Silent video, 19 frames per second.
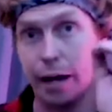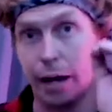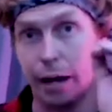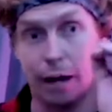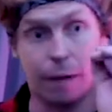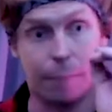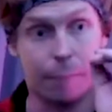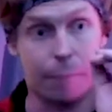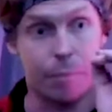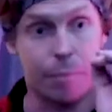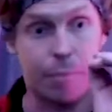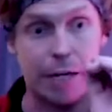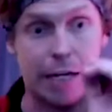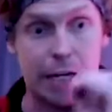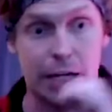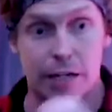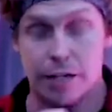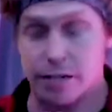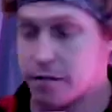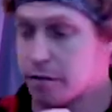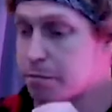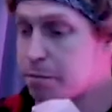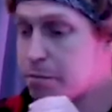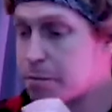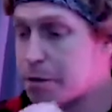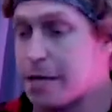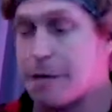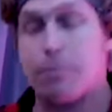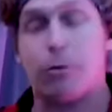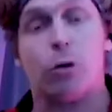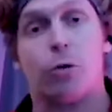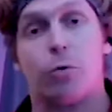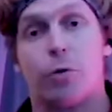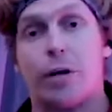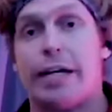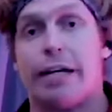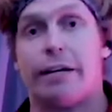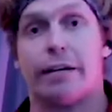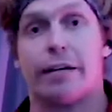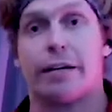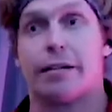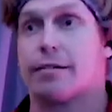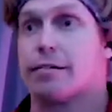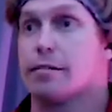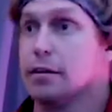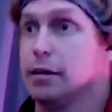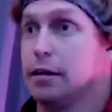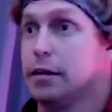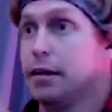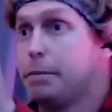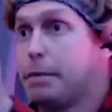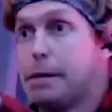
um, because people are reading this,